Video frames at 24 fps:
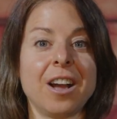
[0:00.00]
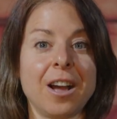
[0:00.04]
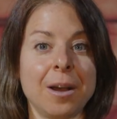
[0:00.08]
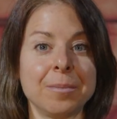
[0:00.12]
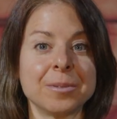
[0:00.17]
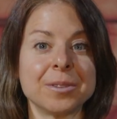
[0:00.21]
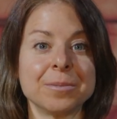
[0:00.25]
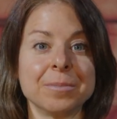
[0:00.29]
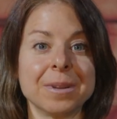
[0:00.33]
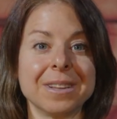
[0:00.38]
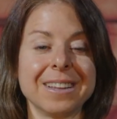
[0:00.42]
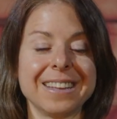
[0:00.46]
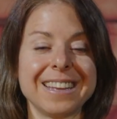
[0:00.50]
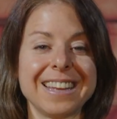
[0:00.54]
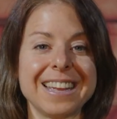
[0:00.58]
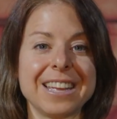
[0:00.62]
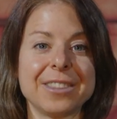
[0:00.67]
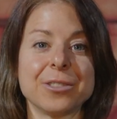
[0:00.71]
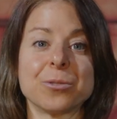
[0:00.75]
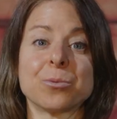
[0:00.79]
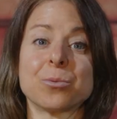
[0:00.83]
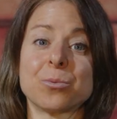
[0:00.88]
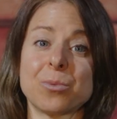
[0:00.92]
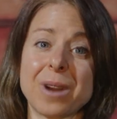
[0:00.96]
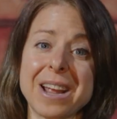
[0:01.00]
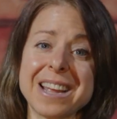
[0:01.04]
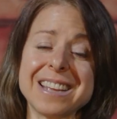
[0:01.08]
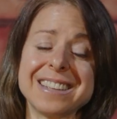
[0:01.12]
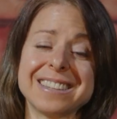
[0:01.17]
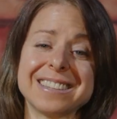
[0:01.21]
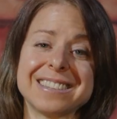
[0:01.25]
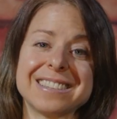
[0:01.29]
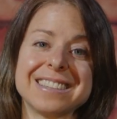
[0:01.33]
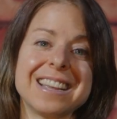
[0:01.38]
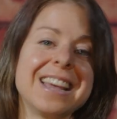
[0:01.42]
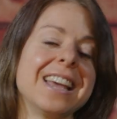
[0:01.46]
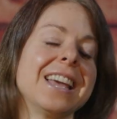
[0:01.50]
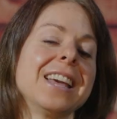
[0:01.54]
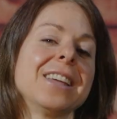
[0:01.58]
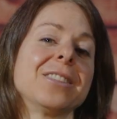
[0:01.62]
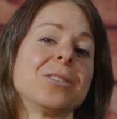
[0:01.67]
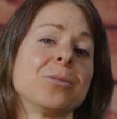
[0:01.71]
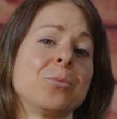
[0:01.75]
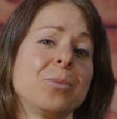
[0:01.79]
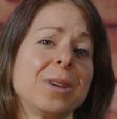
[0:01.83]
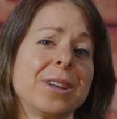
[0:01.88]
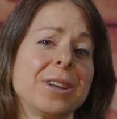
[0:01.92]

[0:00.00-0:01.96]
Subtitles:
optimally in the race that we